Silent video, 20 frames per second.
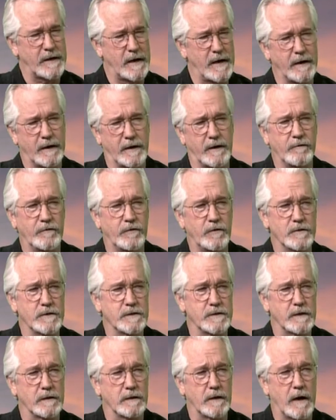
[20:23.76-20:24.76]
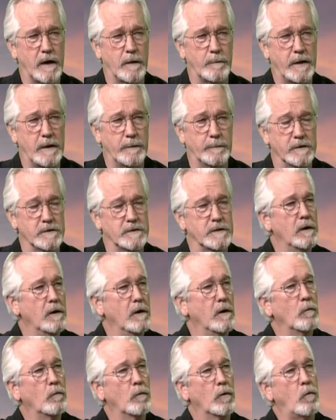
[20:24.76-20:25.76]
kind of confuses a lot of people, is,
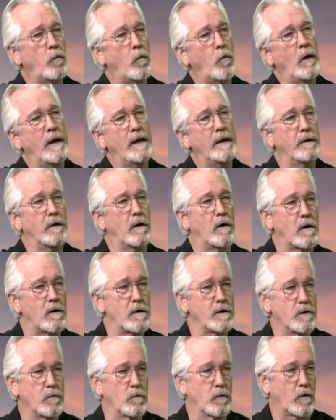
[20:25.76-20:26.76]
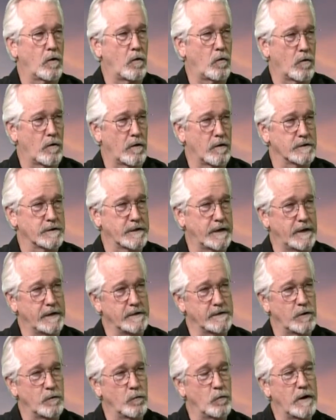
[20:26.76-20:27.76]
well, when are you a coroner's
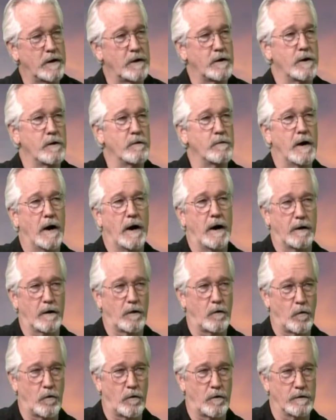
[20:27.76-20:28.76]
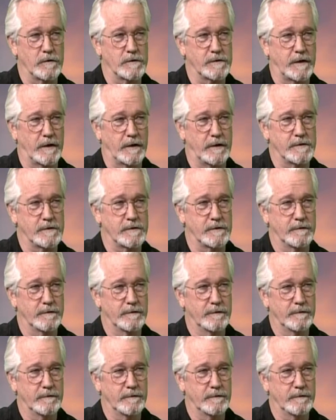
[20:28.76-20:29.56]
case and when are you not a coroner's case?